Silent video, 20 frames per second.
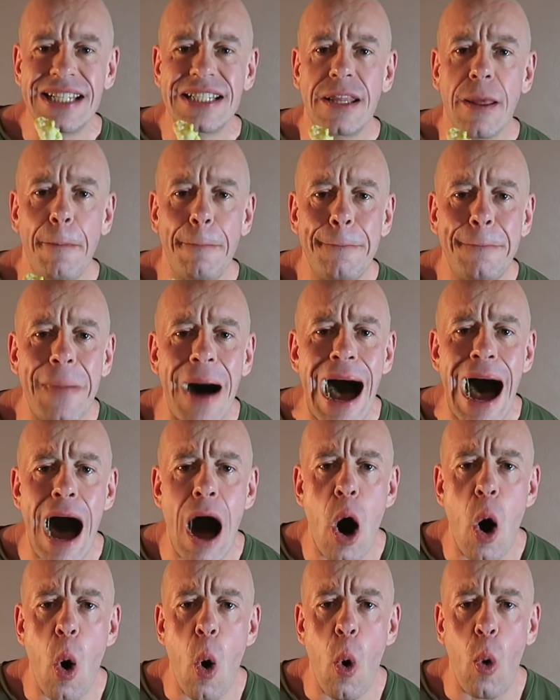is the
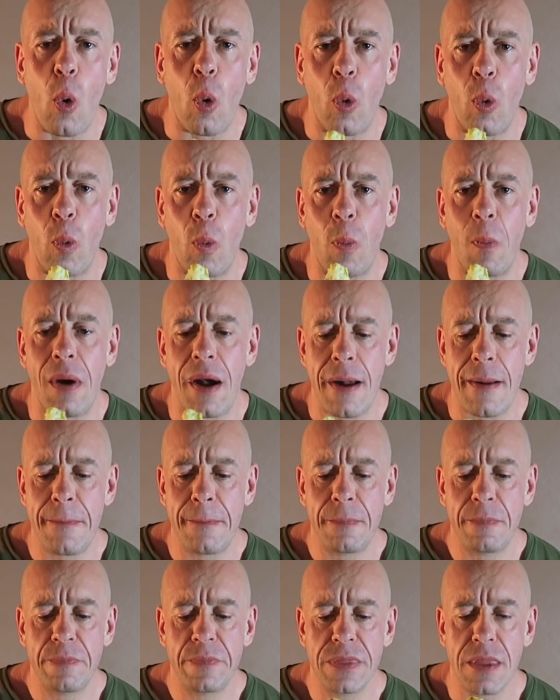bomb.
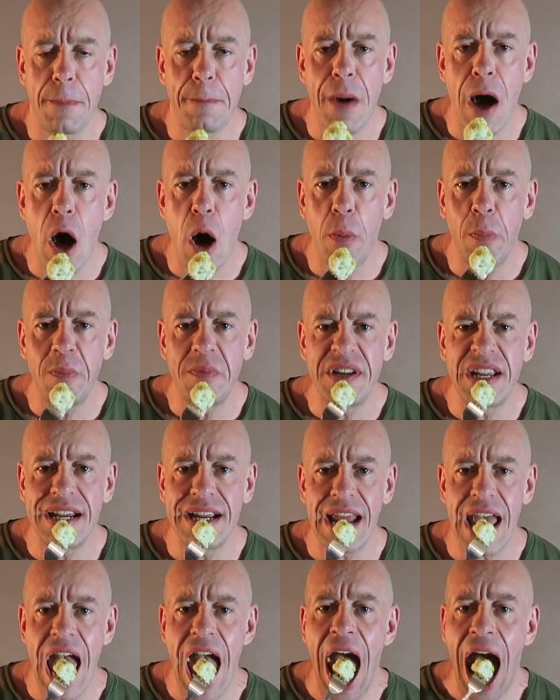The bomb,
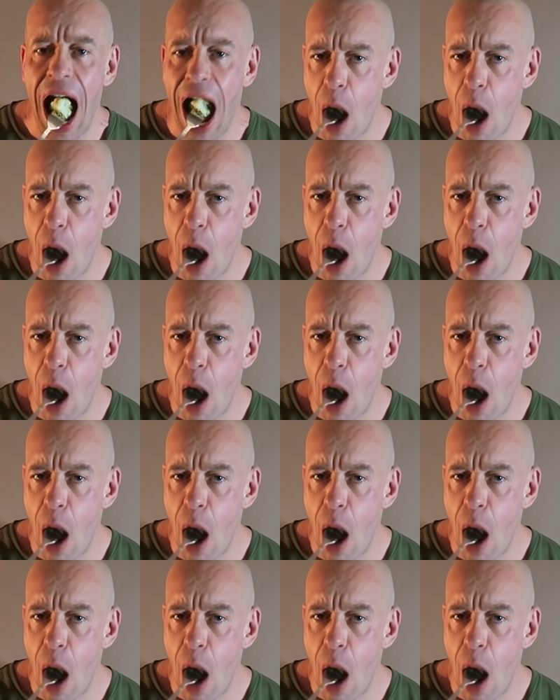dig it.